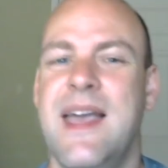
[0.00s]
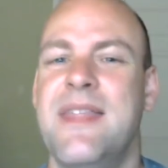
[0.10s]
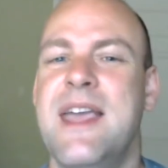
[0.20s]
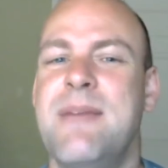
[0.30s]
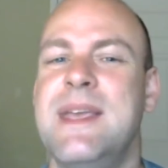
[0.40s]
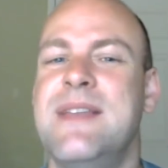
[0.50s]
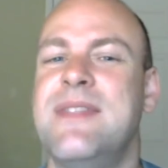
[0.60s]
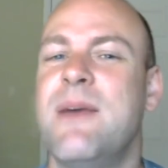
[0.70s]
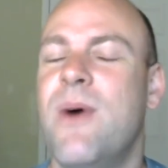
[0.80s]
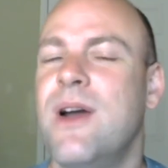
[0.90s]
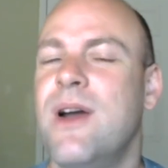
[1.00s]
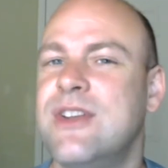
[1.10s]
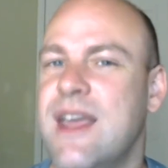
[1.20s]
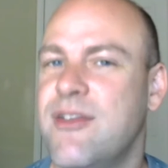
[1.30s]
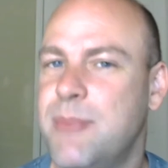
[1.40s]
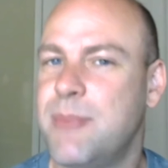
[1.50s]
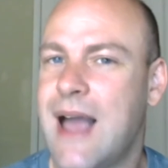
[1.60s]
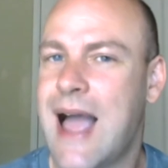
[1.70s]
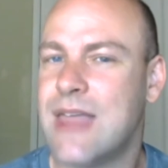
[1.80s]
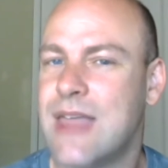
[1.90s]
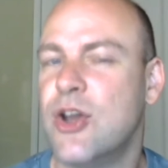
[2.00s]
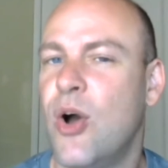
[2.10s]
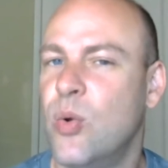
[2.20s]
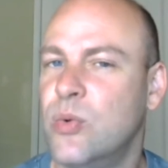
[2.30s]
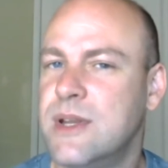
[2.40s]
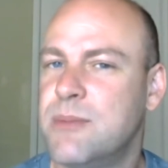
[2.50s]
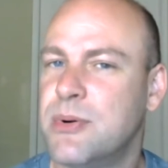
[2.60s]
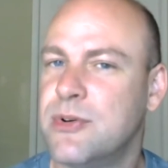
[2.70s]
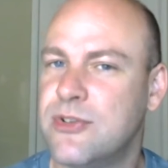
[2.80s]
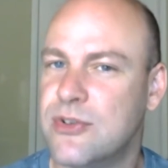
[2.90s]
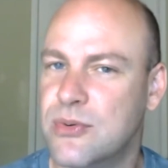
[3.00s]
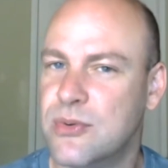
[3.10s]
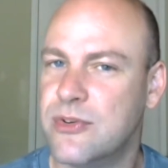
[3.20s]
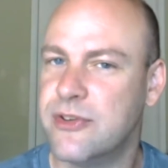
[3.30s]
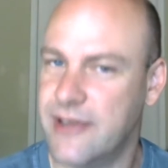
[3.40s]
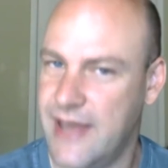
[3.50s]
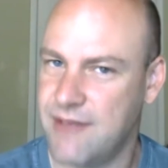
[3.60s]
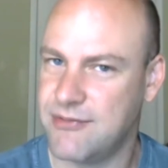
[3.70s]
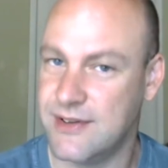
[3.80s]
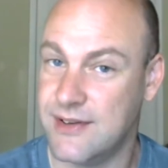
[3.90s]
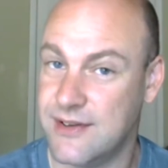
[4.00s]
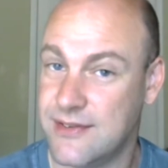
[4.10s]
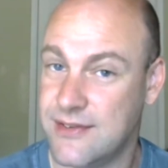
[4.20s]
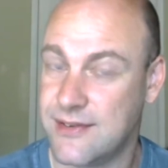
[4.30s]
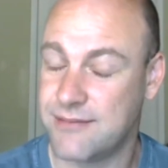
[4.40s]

They mean they want an FBI that only pursues leftists.